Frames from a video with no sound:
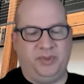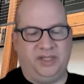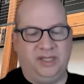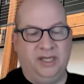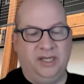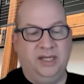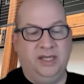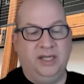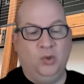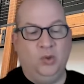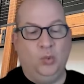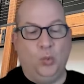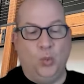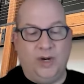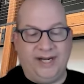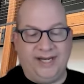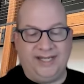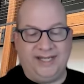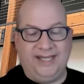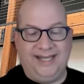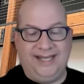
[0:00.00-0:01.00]
But
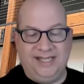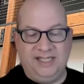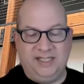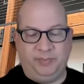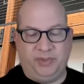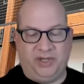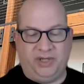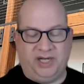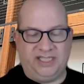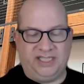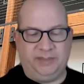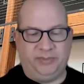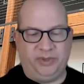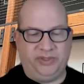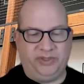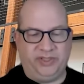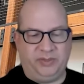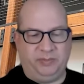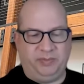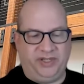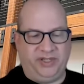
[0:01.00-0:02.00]
when it is
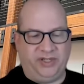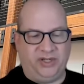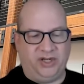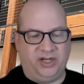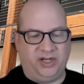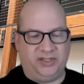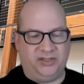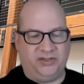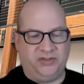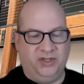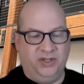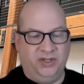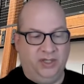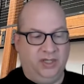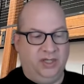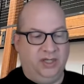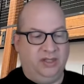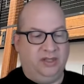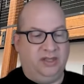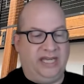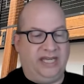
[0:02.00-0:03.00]
possible, it's because
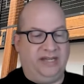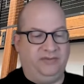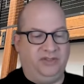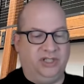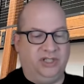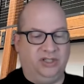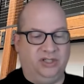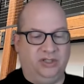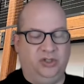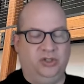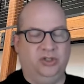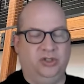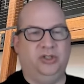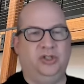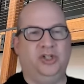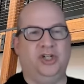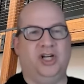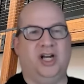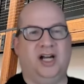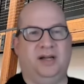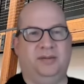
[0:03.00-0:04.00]
they've done a good
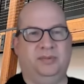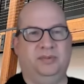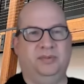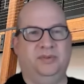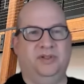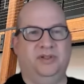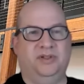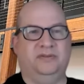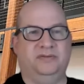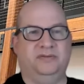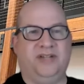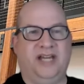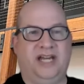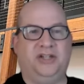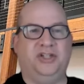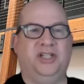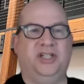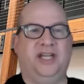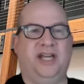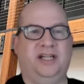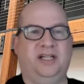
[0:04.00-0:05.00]
job of
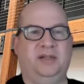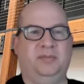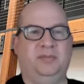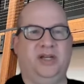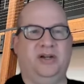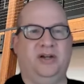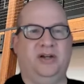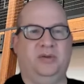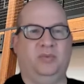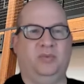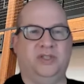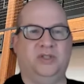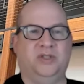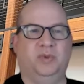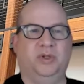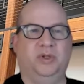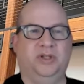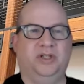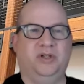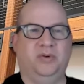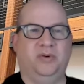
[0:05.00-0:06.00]
educating me on
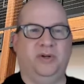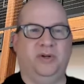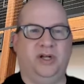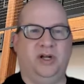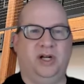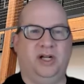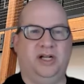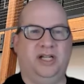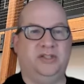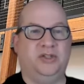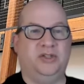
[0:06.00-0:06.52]
what's really going on.